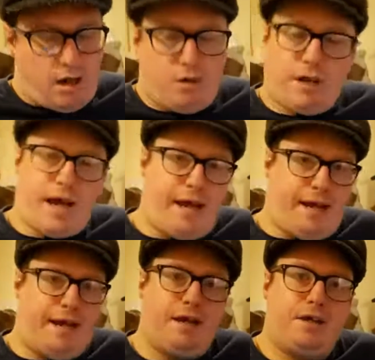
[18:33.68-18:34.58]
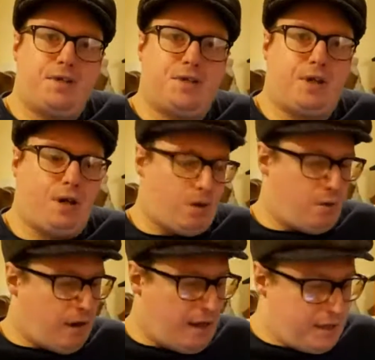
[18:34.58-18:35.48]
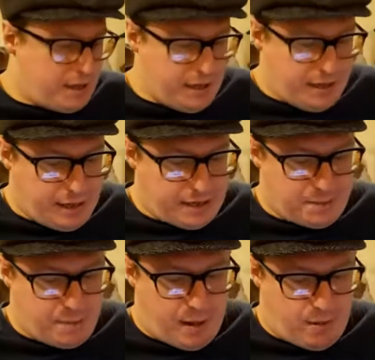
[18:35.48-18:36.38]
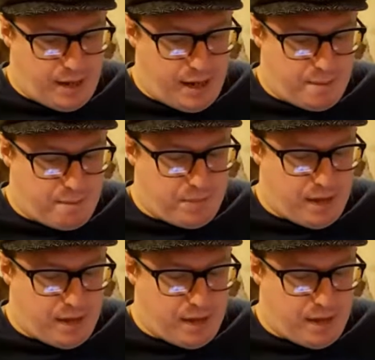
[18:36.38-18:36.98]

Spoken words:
Okay, so I think that's about it.